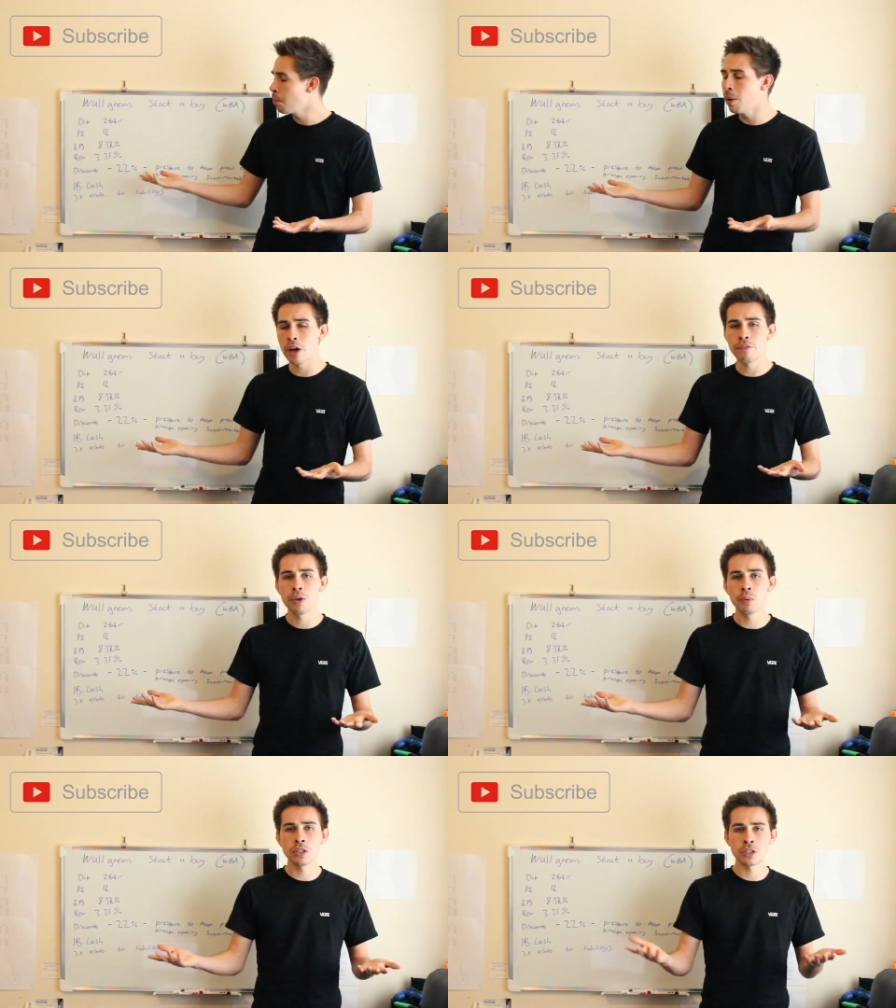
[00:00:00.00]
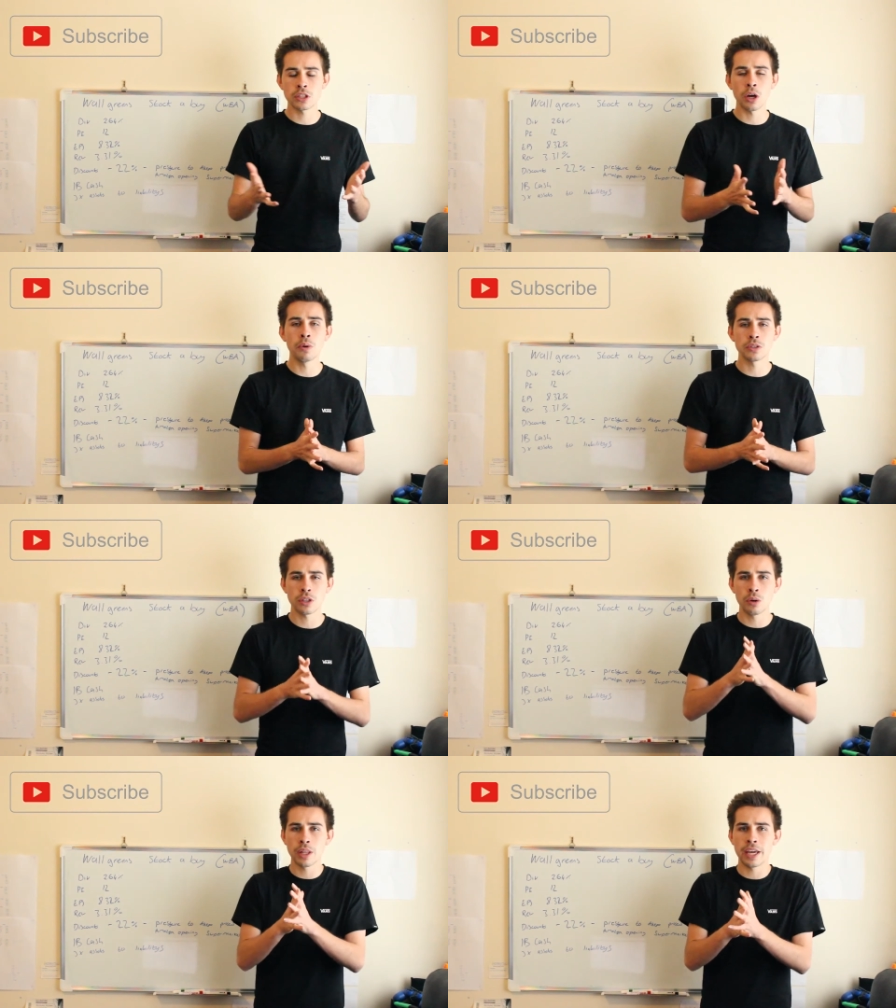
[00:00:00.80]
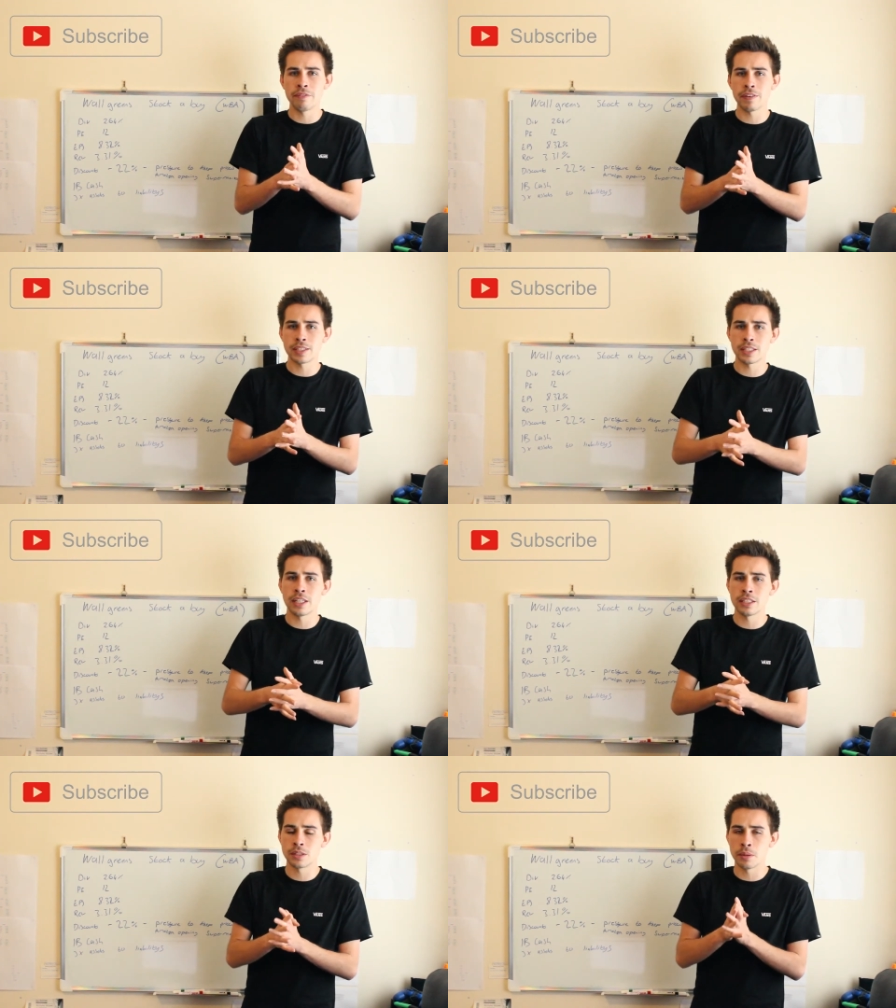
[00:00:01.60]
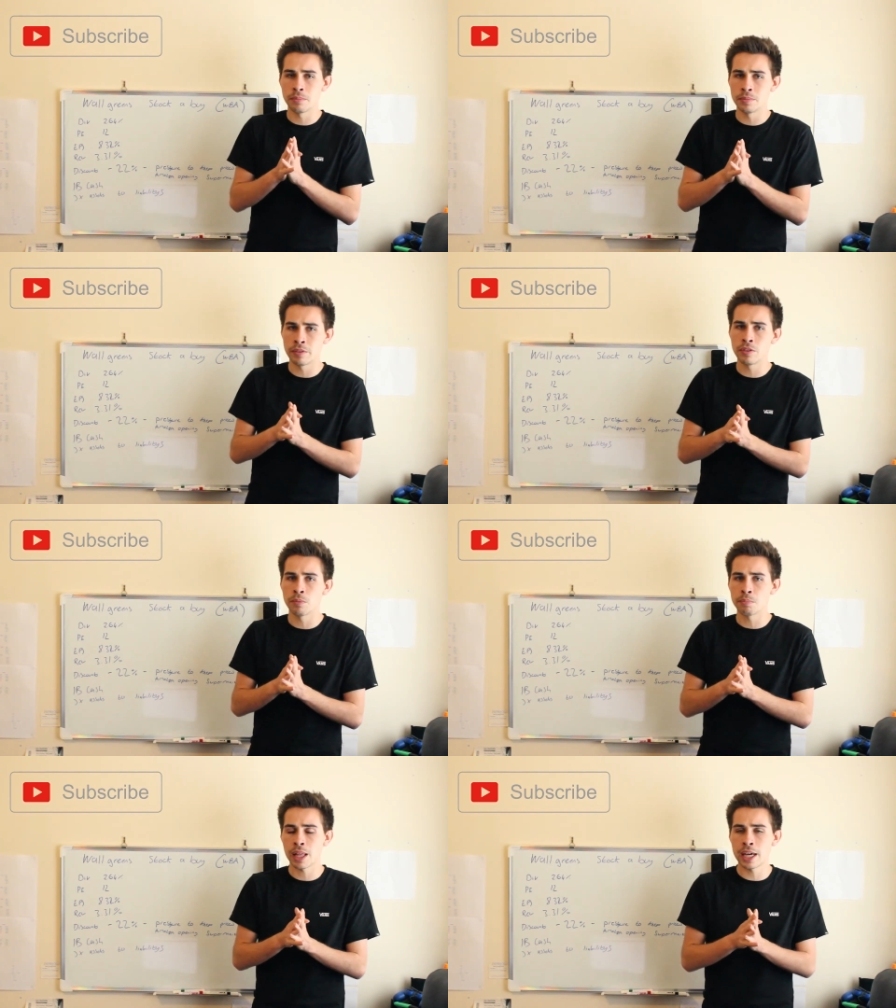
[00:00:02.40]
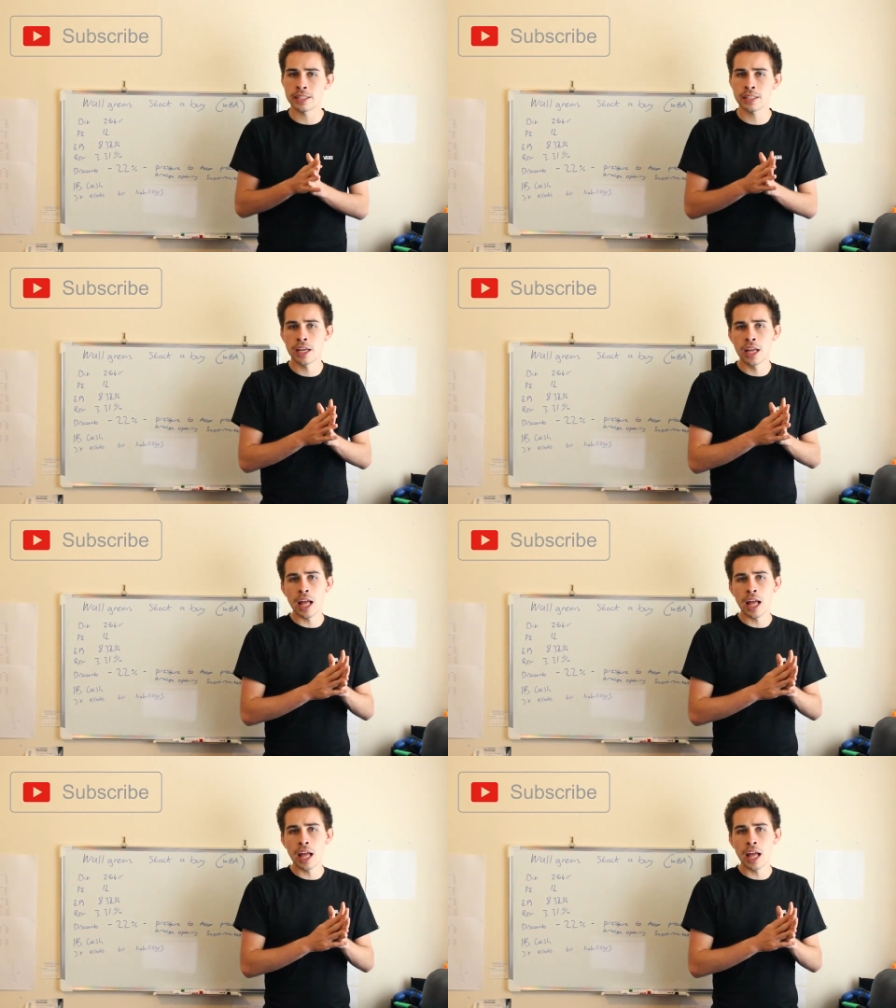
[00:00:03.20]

But if you were solely invested into dividend plays,